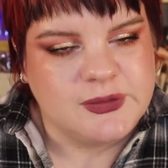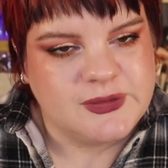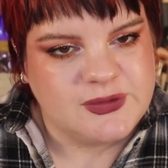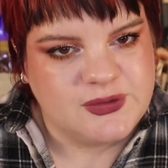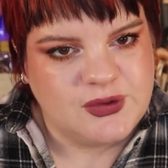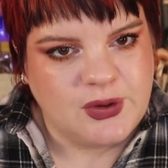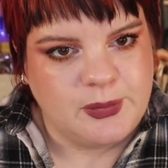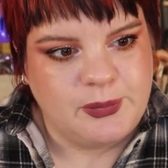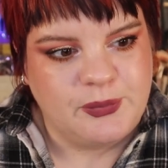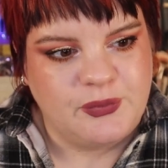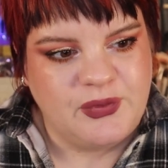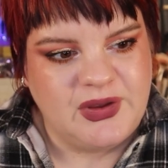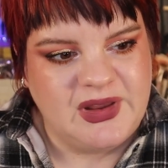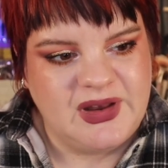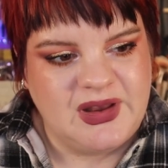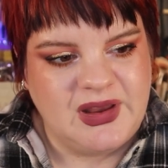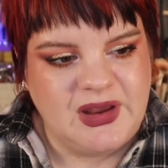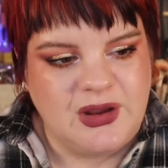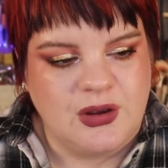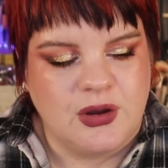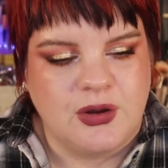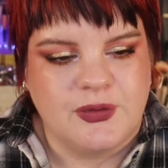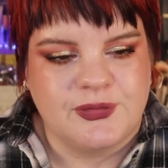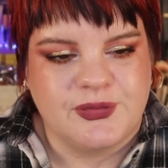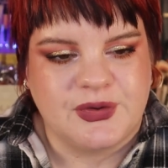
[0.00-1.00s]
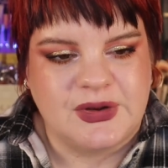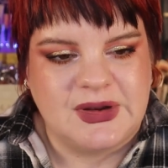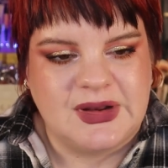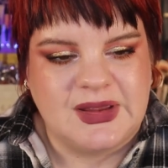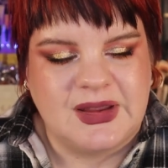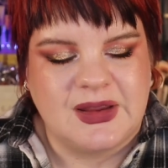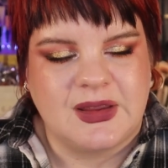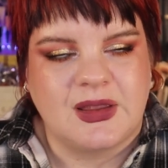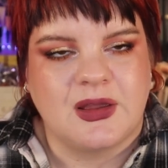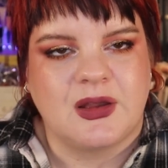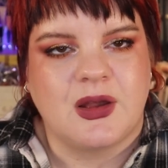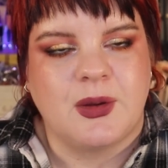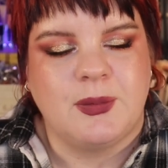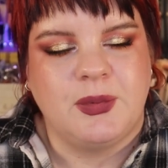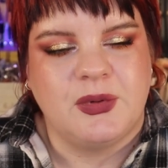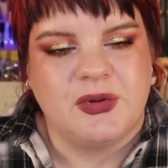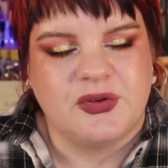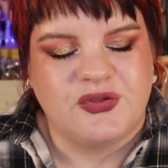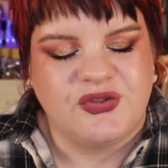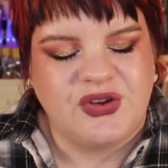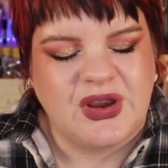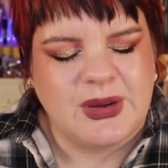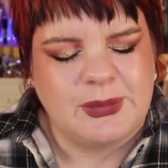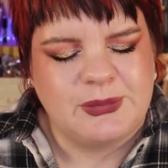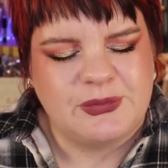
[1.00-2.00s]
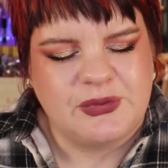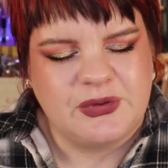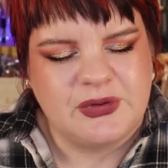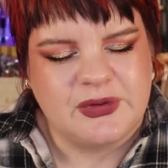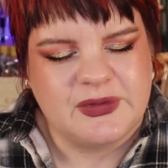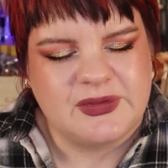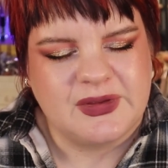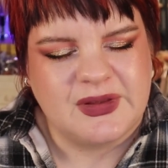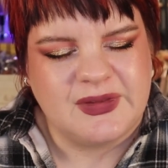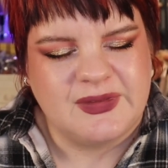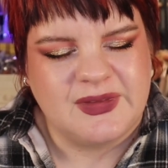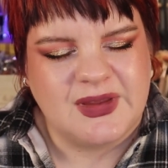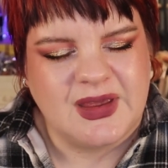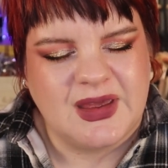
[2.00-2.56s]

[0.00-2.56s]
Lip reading: stop reading after a couple of chapters and